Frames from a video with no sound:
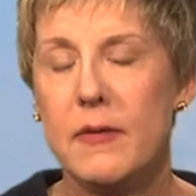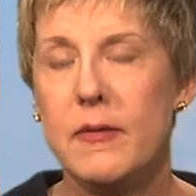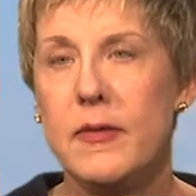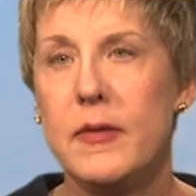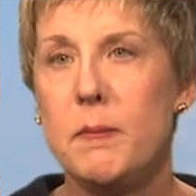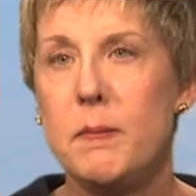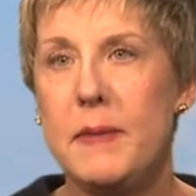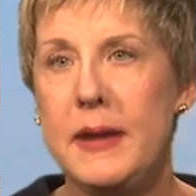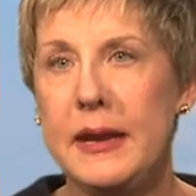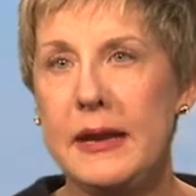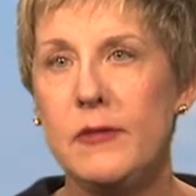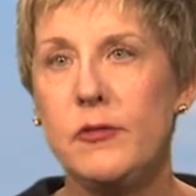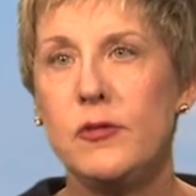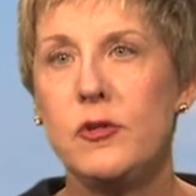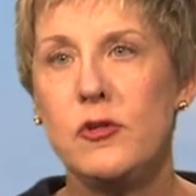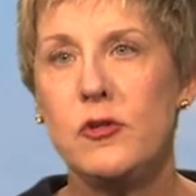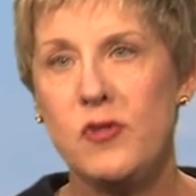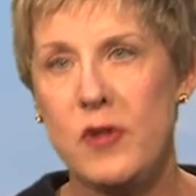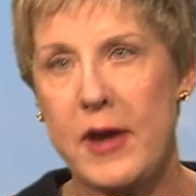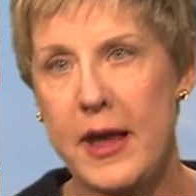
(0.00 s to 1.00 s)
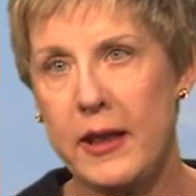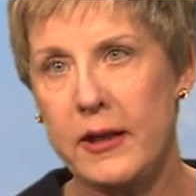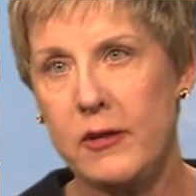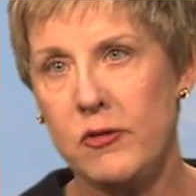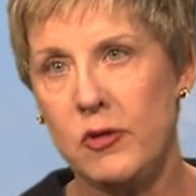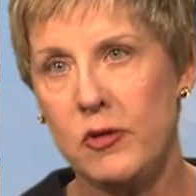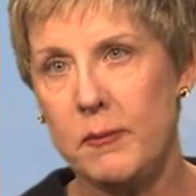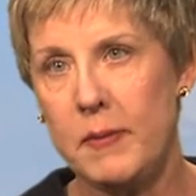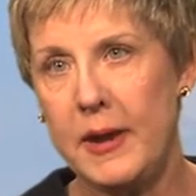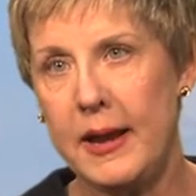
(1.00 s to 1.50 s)
The biggest
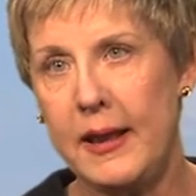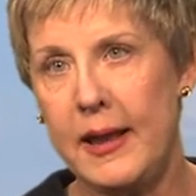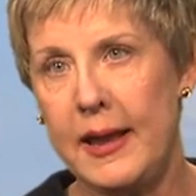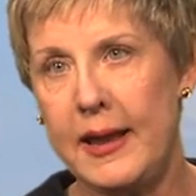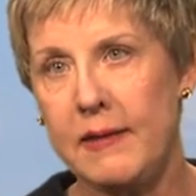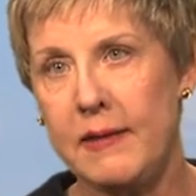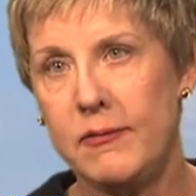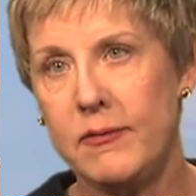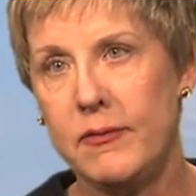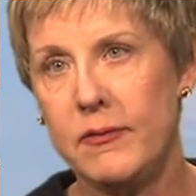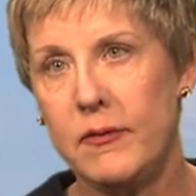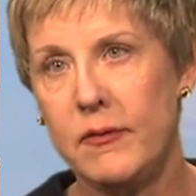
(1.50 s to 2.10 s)
challenge in my life